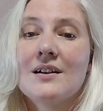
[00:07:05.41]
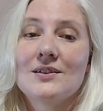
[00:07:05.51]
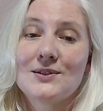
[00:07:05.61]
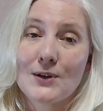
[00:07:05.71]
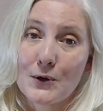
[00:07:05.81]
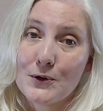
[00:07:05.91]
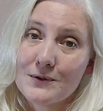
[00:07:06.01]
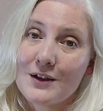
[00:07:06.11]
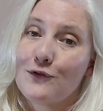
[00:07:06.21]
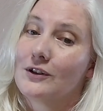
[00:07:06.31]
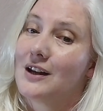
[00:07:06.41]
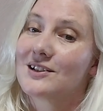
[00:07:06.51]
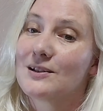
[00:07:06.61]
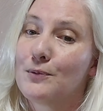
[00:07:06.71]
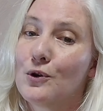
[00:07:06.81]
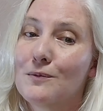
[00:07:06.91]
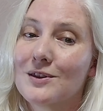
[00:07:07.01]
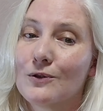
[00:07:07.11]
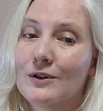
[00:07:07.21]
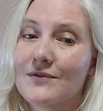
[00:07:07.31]
So, if you'd like support
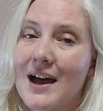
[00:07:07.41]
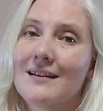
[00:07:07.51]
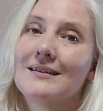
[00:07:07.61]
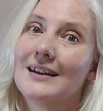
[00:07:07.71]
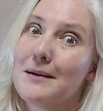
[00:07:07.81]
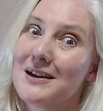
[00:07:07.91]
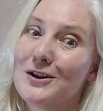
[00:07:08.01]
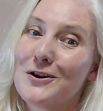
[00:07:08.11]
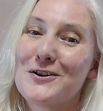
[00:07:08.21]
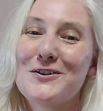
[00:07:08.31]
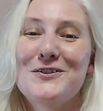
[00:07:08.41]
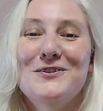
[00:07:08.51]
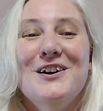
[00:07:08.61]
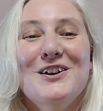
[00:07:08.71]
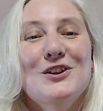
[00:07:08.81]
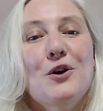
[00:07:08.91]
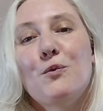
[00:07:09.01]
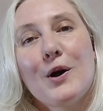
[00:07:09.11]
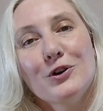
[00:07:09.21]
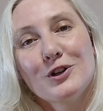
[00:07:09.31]
with all of that, let me know. You're
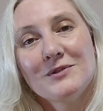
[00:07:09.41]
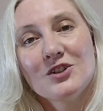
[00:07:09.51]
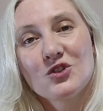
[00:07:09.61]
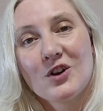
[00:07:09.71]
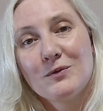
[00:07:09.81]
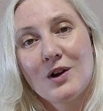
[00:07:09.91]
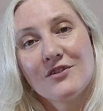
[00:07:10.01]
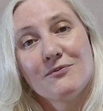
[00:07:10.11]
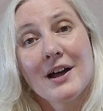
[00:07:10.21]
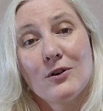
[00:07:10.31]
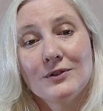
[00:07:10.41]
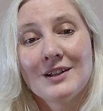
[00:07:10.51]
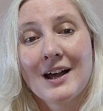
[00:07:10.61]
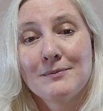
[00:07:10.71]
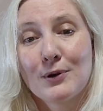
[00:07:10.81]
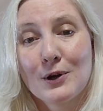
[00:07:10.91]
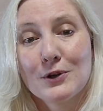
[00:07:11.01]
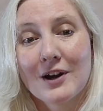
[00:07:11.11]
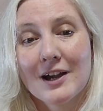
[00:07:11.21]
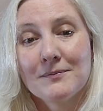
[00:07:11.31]
welcome to join one of my online
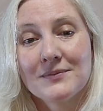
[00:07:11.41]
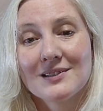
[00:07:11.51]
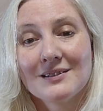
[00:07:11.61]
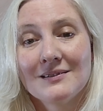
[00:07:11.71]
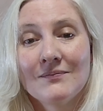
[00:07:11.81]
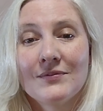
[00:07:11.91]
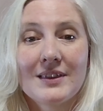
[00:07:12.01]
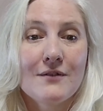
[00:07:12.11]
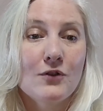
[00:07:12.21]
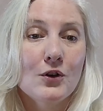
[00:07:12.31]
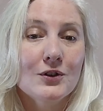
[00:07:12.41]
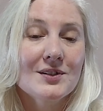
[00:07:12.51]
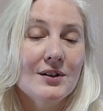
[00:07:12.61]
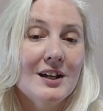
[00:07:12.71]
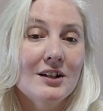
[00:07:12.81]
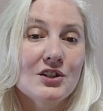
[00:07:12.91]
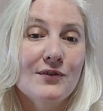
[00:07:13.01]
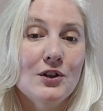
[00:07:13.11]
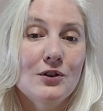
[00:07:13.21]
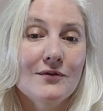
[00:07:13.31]
programs. They focus on English for
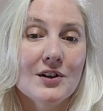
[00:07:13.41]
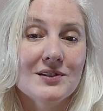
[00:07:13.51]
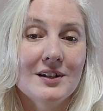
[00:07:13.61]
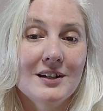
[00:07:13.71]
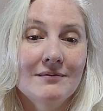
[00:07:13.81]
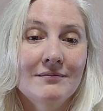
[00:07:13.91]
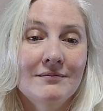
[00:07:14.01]
university.